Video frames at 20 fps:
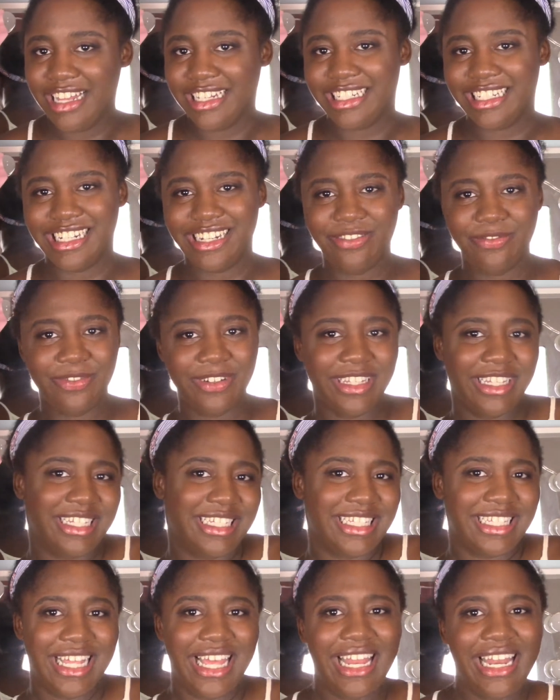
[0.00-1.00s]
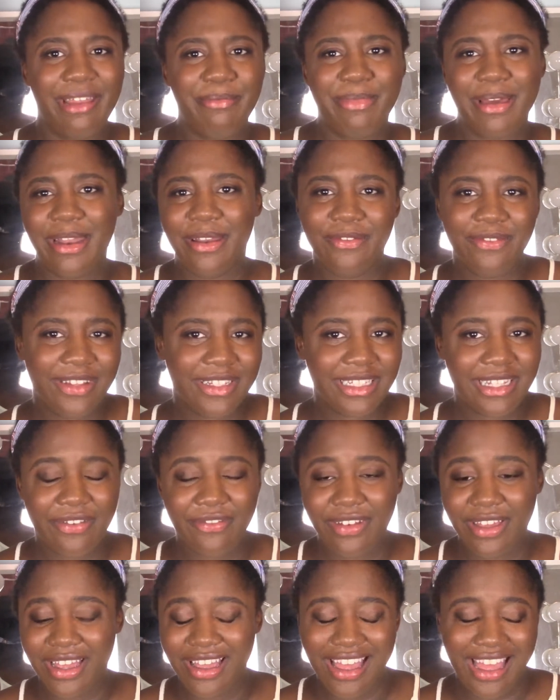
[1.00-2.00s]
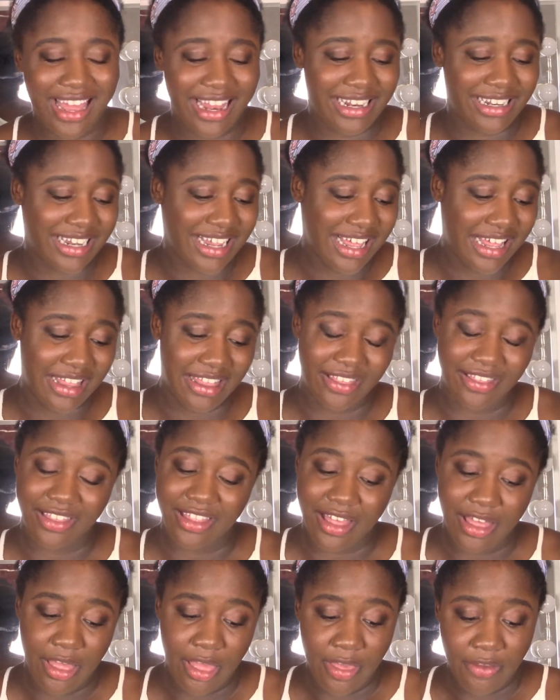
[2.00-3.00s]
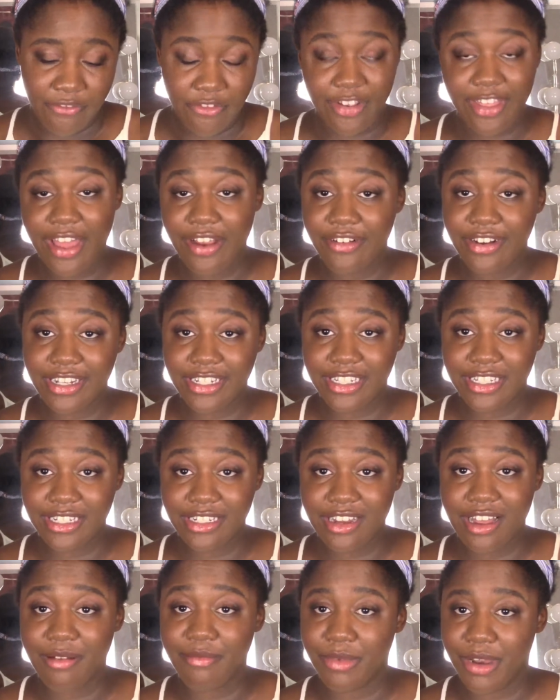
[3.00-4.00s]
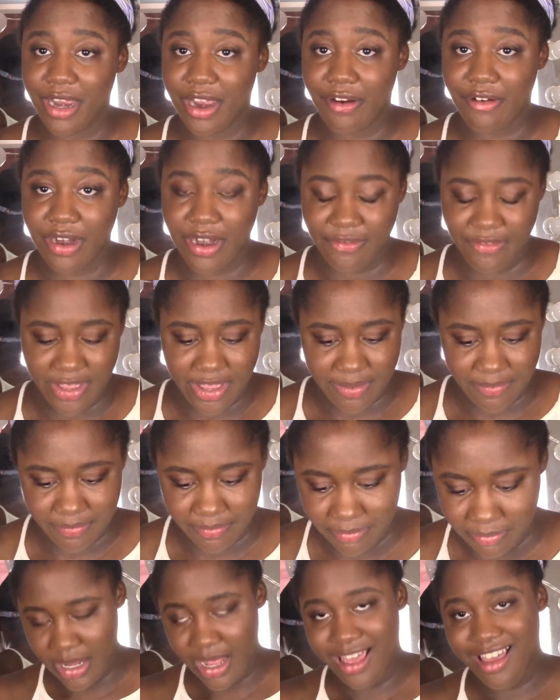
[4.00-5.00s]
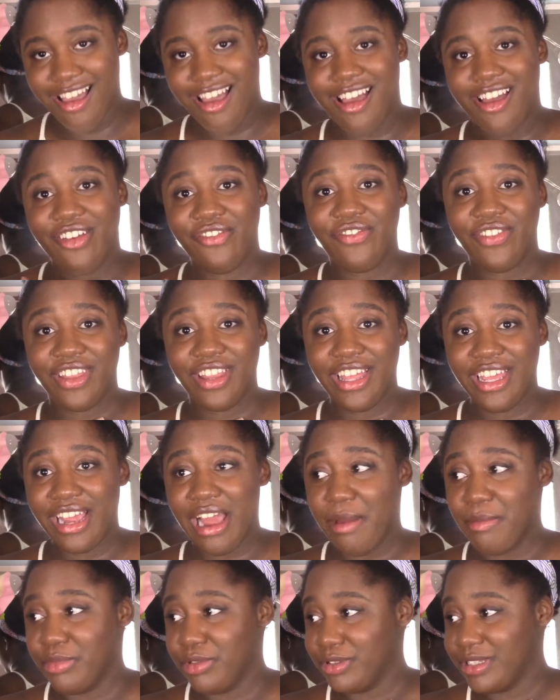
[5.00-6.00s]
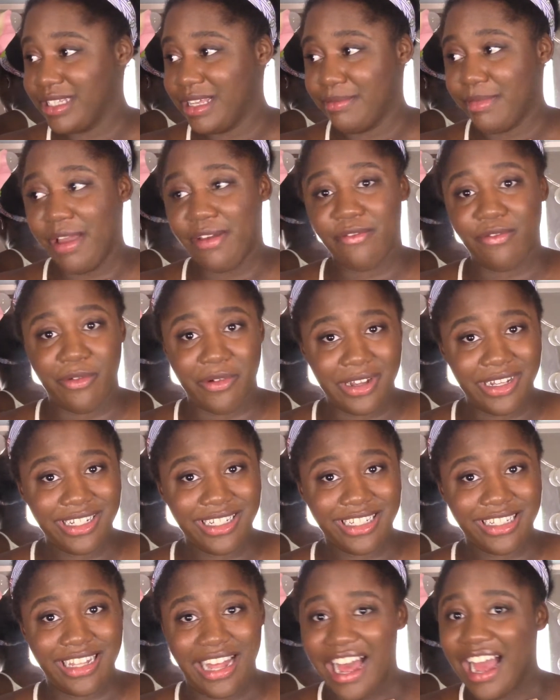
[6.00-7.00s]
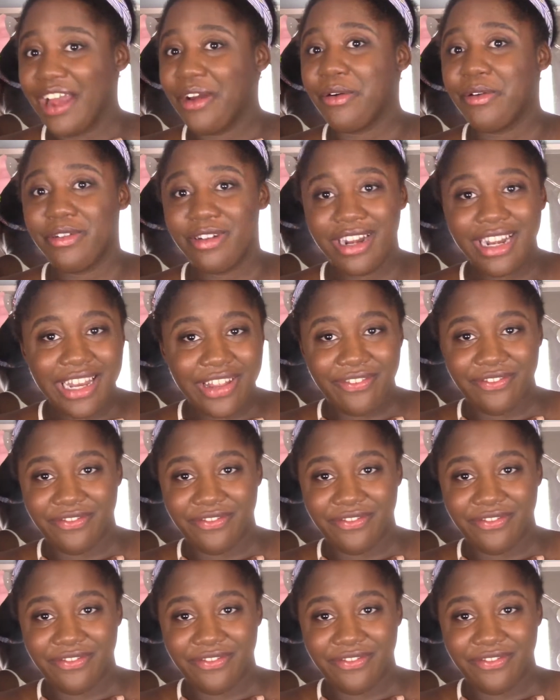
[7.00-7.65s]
didn't really see any benefits of it, and for that reason, I'm gonna get rid of it. I feel like I'm losing my voice. I already